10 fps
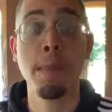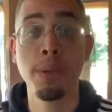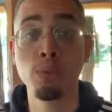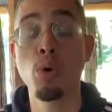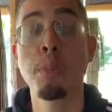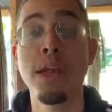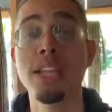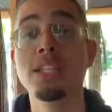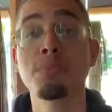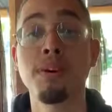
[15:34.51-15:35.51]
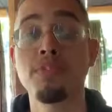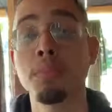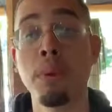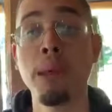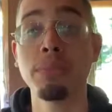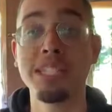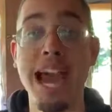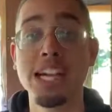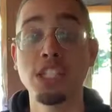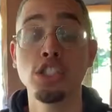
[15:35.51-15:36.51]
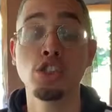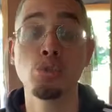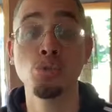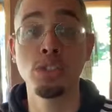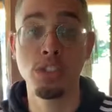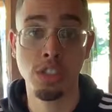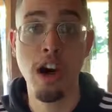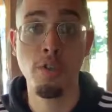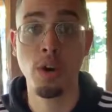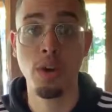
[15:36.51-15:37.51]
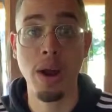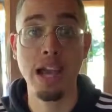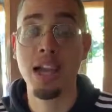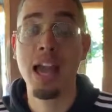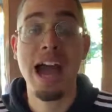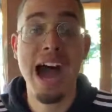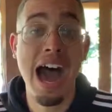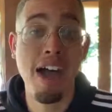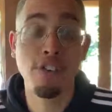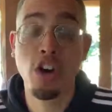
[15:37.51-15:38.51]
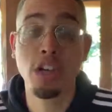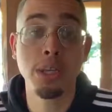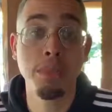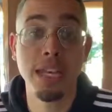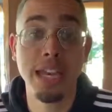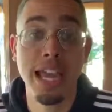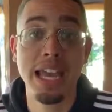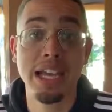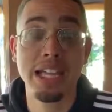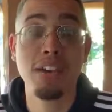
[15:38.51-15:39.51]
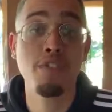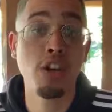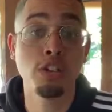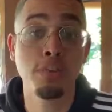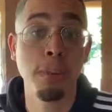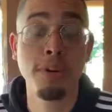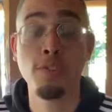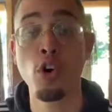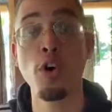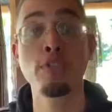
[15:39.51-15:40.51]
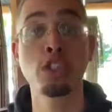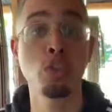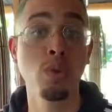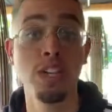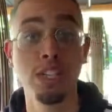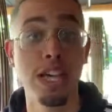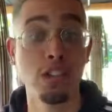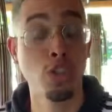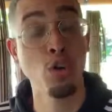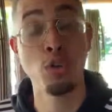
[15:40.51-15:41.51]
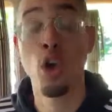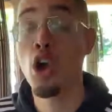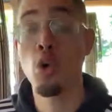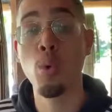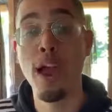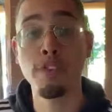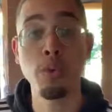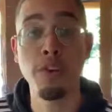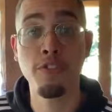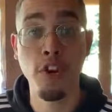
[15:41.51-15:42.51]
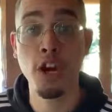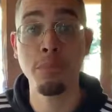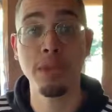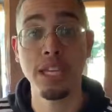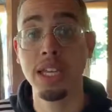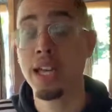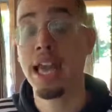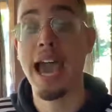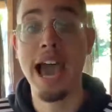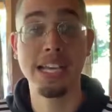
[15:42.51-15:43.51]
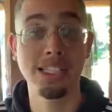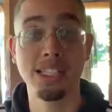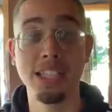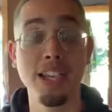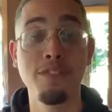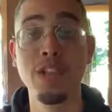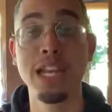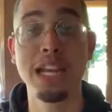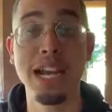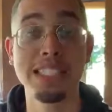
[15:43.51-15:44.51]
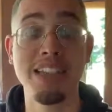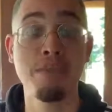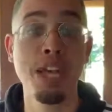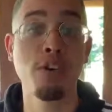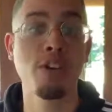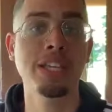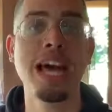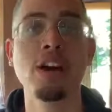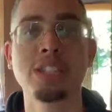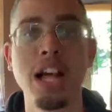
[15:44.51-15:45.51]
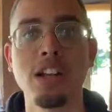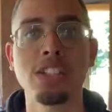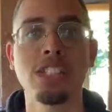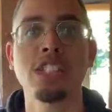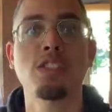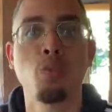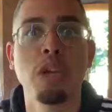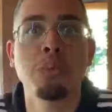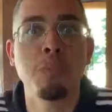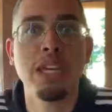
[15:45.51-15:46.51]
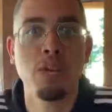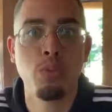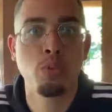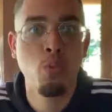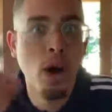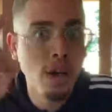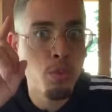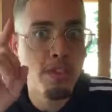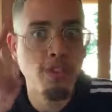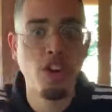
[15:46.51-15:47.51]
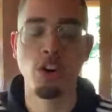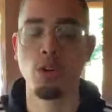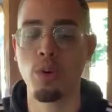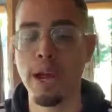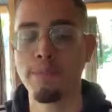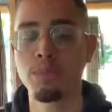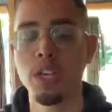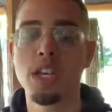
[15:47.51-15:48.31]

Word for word: People will pay this monthly payment to actually use the software, right? I've currently been a ClickFunnels member for over two years now. So whoever referred me as the affiliate, guys, they've made over a thousand dollars just with me, with one referral, right?